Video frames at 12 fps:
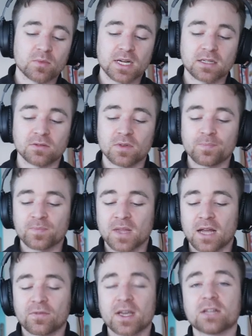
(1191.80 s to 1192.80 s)
objective.
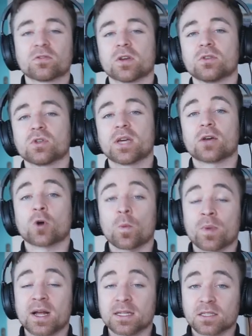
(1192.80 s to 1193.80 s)
And for each of those, you get
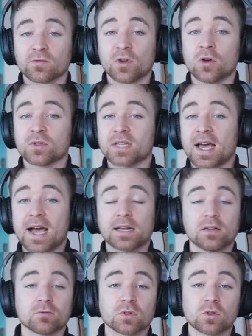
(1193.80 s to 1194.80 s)
comprehensive notes,
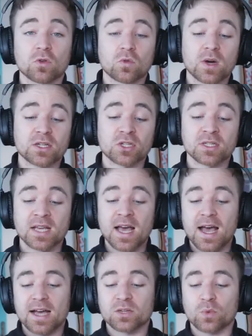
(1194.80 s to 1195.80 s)
active recall questions,
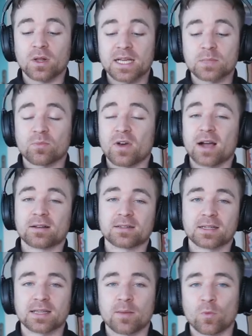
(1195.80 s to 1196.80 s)
as well as
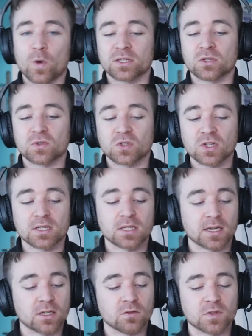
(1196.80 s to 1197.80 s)
practice exam questions, just
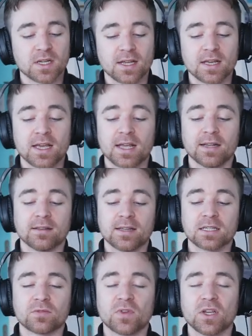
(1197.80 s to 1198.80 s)
like you've seen here in
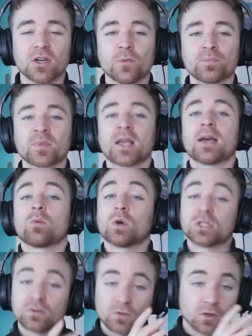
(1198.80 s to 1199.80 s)
this video.
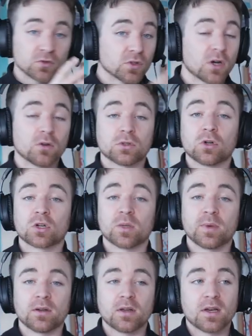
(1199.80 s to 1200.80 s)
Once you've gone through the whole
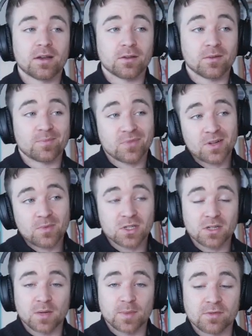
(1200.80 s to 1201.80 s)
document, you're pretty
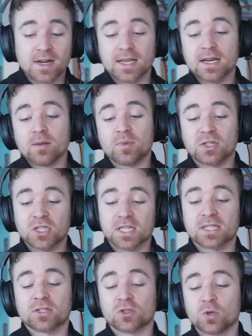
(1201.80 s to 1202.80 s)
much be ready. But
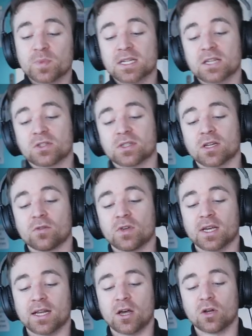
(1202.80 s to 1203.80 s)
just to super test yourself,
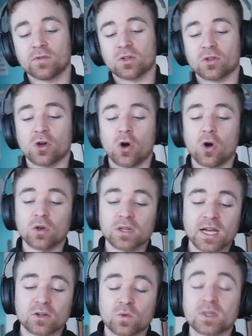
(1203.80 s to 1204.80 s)
you can head over to the
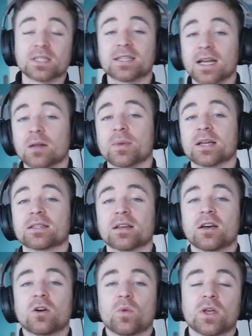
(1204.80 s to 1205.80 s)
online quiz database
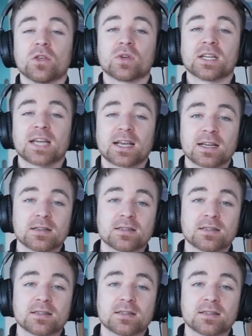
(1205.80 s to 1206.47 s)
where you can take a